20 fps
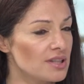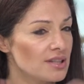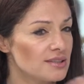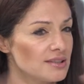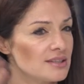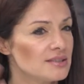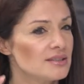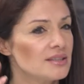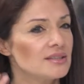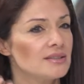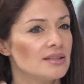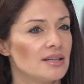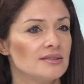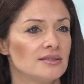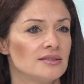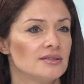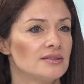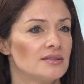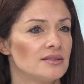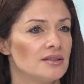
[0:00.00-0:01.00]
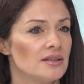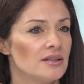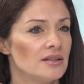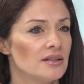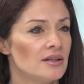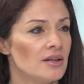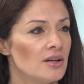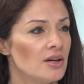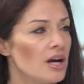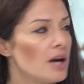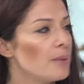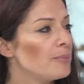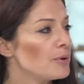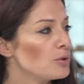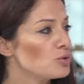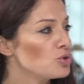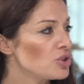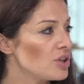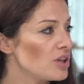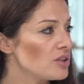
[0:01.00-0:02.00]
And I think that is the
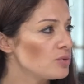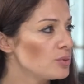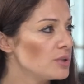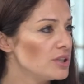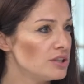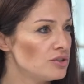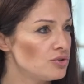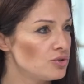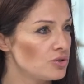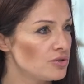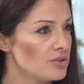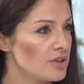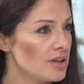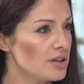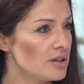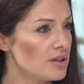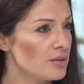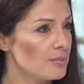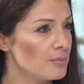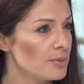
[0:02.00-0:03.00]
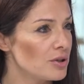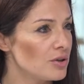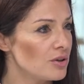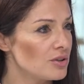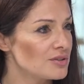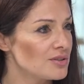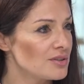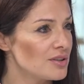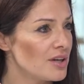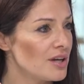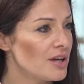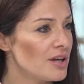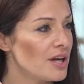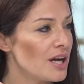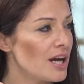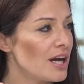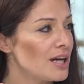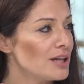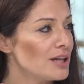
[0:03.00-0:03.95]
approach that we need to take, because uh,